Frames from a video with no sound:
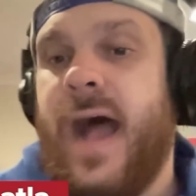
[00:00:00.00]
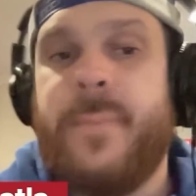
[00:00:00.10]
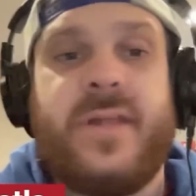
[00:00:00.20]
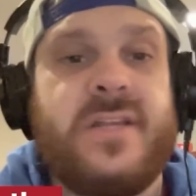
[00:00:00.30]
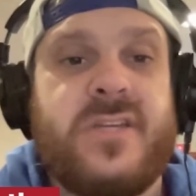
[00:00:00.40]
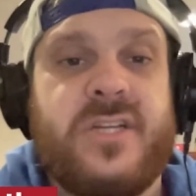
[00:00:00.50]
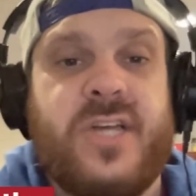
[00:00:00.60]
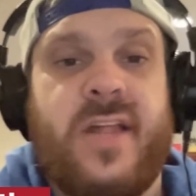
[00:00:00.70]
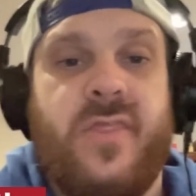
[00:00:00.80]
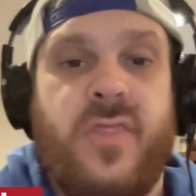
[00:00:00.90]
I'm going to
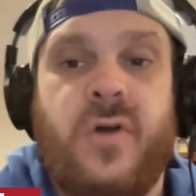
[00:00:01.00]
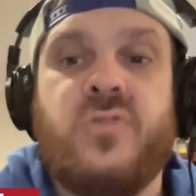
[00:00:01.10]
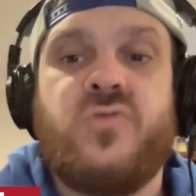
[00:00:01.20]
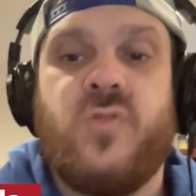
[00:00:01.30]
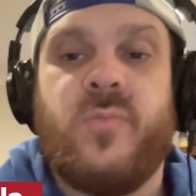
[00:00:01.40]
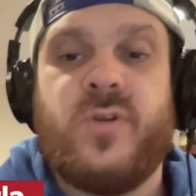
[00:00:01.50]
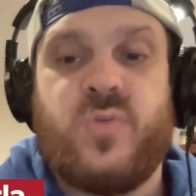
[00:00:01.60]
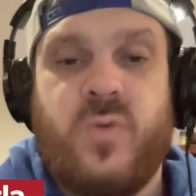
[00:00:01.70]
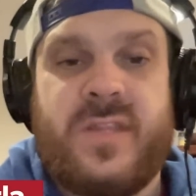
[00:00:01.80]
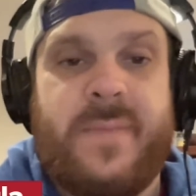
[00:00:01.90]
touch on those
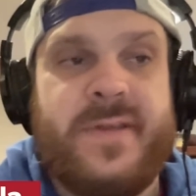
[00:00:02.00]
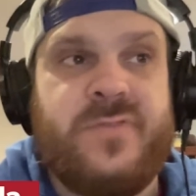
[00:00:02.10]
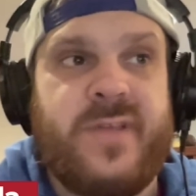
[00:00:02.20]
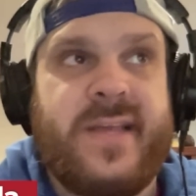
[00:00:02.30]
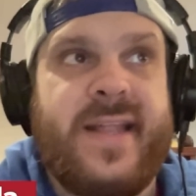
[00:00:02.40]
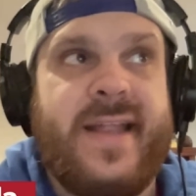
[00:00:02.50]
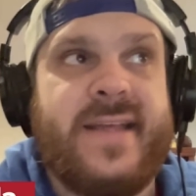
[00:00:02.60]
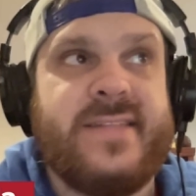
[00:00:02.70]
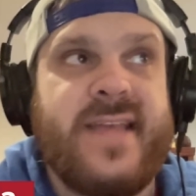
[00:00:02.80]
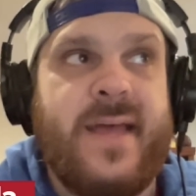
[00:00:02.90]
rumors, what that means for the
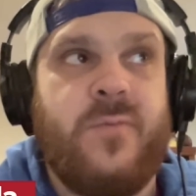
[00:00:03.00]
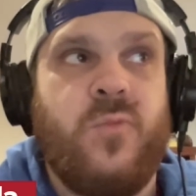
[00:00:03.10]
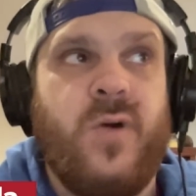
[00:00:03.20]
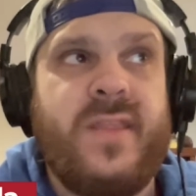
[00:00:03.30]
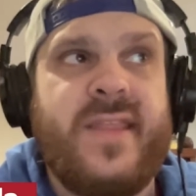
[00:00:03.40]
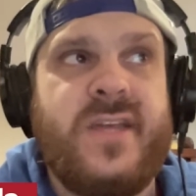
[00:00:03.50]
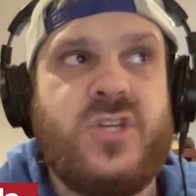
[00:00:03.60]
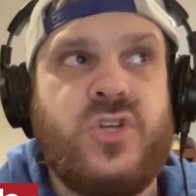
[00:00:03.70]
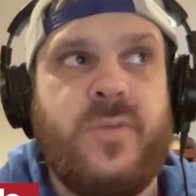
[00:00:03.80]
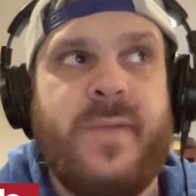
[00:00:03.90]
Canadiens, and what they
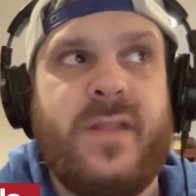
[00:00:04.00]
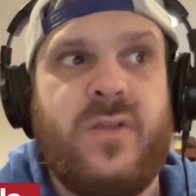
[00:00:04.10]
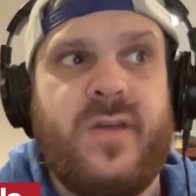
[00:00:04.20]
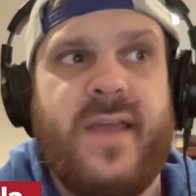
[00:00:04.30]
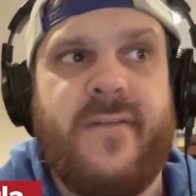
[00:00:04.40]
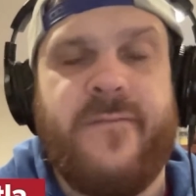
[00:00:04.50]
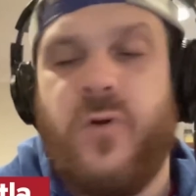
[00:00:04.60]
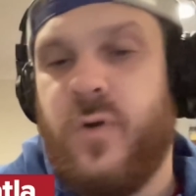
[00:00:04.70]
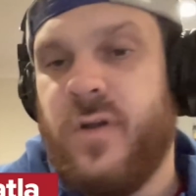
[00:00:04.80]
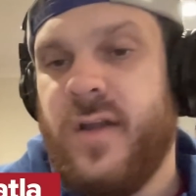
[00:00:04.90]
should be looking
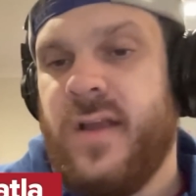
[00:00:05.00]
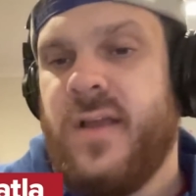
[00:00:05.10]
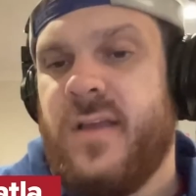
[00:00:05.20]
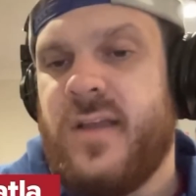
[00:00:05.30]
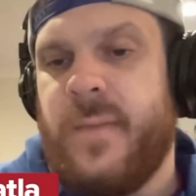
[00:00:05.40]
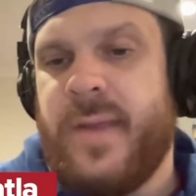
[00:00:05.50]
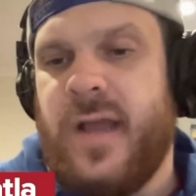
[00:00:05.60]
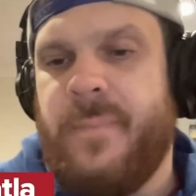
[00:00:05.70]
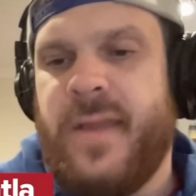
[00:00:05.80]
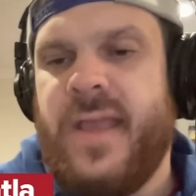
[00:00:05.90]
for coming
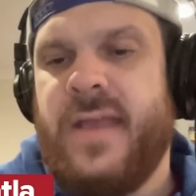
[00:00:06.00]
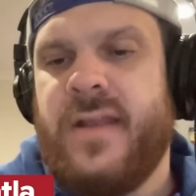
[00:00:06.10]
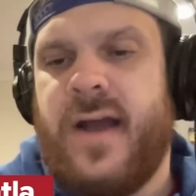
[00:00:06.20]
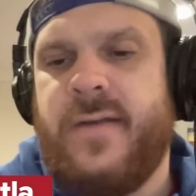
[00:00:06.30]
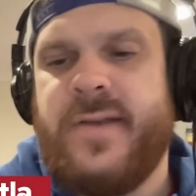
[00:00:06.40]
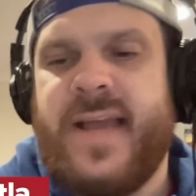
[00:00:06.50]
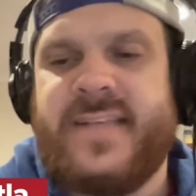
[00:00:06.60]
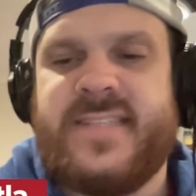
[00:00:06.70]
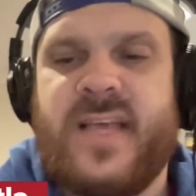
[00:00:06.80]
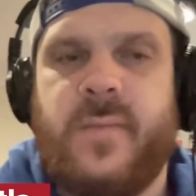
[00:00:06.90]
up in our
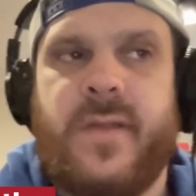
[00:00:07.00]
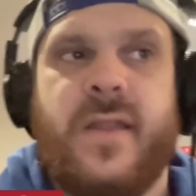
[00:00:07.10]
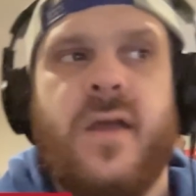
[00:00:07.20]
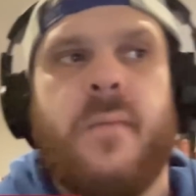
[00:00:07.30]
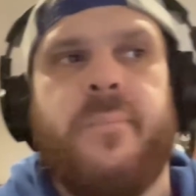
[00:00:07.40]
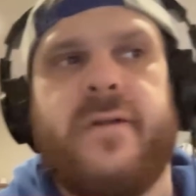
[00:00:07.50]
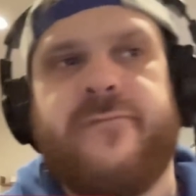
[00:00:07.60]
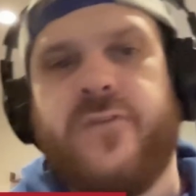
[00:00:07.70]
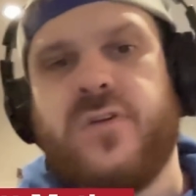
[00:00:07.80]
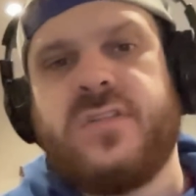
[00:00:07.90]
next segment.
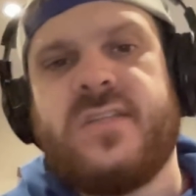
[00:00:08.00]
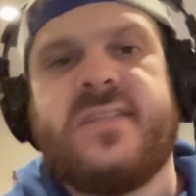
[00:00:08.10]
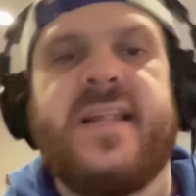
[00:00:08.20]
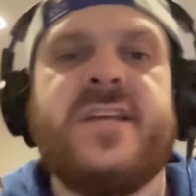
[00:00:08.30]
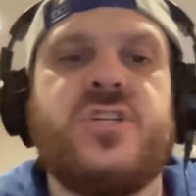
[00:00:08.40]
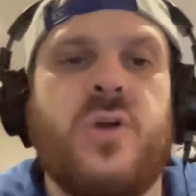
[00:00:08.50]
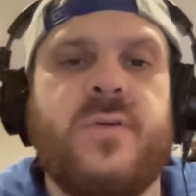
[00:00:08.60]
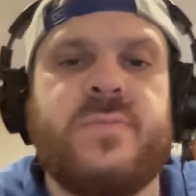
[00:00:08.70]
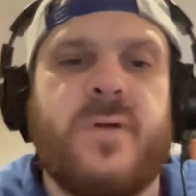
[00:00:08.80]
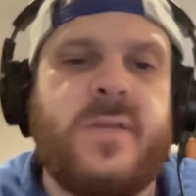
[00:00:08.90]
But first, today's
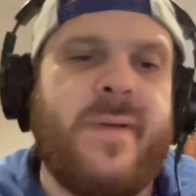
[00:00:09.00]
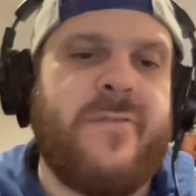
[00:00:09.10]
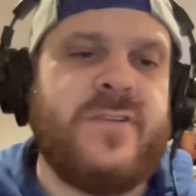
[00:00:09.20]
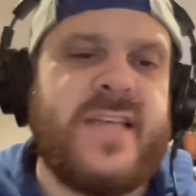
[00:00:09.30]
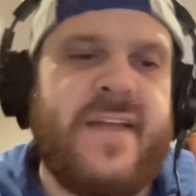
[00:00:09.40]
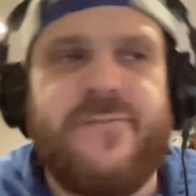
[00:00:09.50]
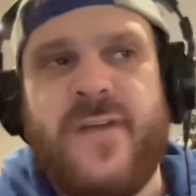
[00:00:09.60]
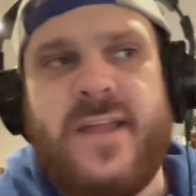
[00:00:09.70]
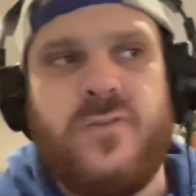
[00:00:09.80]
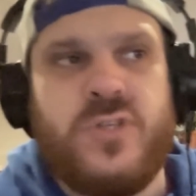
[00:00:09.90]
show is brought to you by our friends at
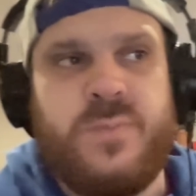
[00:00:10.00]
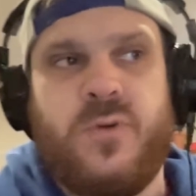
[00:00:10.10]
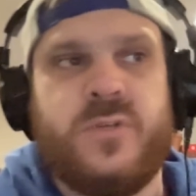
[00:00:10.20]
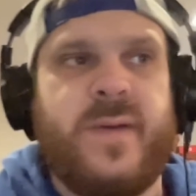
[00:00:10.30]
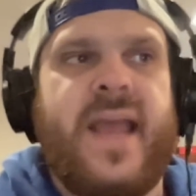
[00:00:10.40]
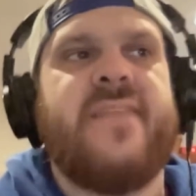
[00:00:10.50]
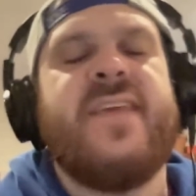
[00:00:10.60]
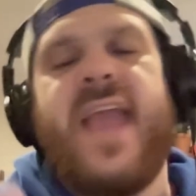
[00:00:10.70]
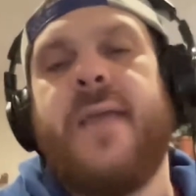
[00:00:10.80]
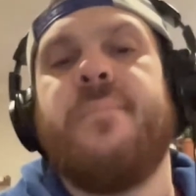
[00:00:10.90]
FanDuel Sportsbook, and
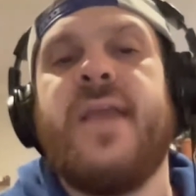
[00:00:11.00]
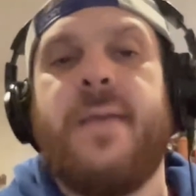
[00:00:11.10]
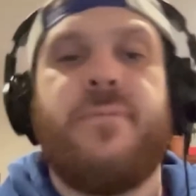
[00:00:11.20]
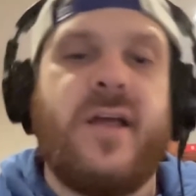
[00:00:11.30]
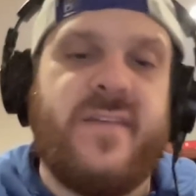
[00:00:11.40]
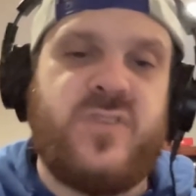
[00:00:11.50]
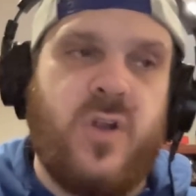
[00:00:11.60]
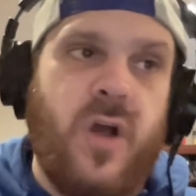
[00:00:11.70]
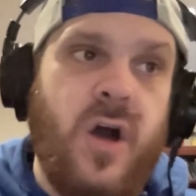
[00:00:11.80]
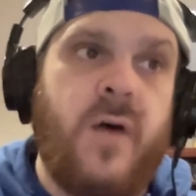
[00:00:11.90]
the NBA playoffs
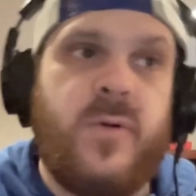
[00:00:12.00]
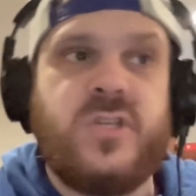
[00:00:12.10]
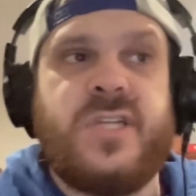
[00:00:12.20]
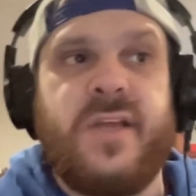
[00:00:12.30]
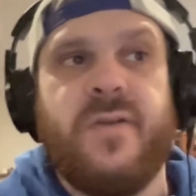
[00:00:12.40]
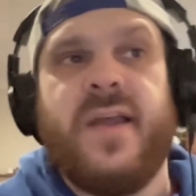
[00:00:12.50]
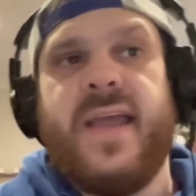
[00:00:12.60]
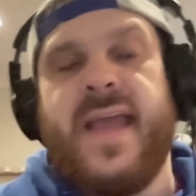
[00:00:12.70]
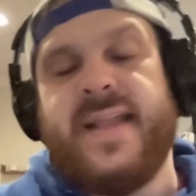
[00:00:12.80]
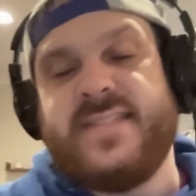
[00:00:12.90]
are almost here,
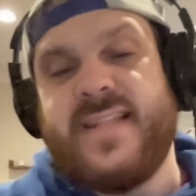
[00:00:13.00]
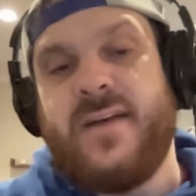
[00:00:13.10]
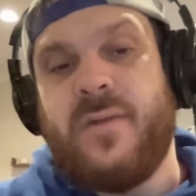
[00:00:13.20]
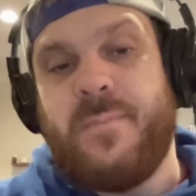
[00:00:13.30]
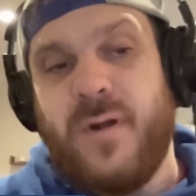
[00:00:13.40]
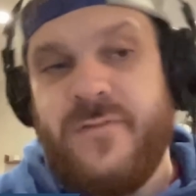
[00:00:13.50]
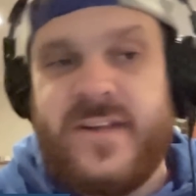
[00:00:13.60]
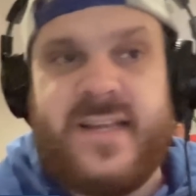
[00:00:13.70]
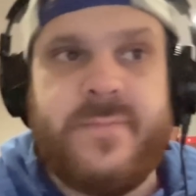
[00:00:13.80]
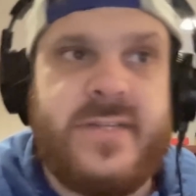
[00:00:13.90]
and it's now the
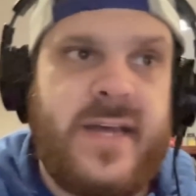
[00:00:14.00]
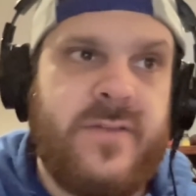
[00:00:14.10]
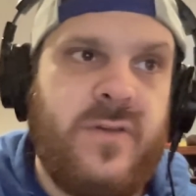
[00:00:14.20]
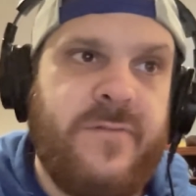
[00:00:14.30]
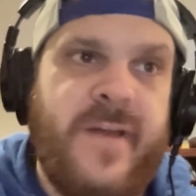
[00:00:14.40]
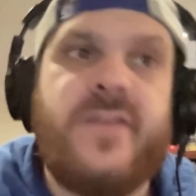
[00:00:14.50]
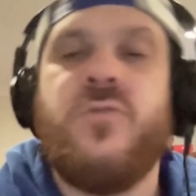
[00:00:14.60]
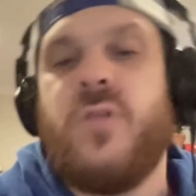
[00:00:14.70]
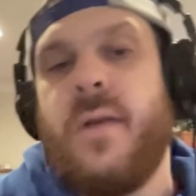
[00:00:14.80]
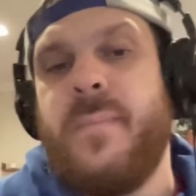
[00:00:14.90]
perfect time to download
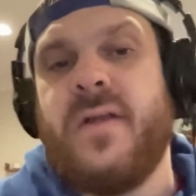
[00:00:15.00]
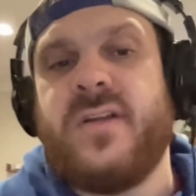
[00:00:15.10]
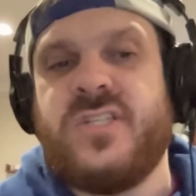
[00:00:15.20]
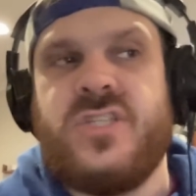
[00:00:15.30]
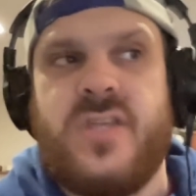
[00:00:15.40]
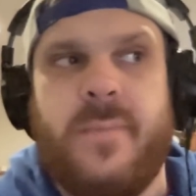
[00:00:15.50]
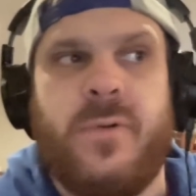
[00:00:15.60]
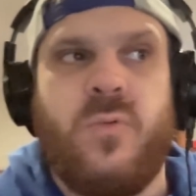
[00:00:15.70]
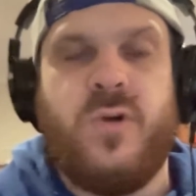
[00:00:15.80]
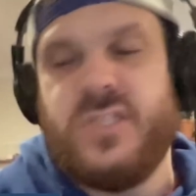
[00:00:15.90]
FanDuel, America's
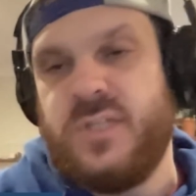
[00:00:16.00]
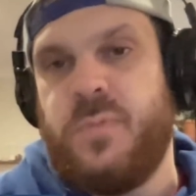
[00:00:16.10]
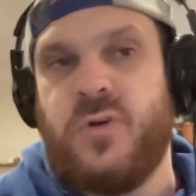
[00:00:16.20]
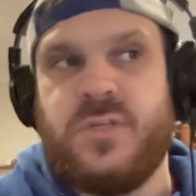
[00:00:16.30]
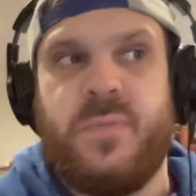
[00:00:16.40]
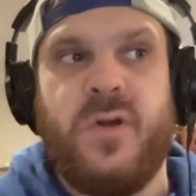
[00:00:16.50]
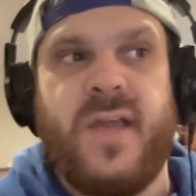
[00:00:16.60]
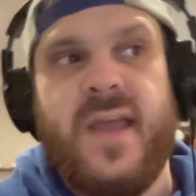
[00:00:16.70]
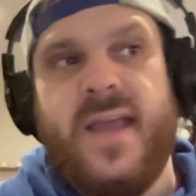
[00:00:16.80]
#1 sportsbook,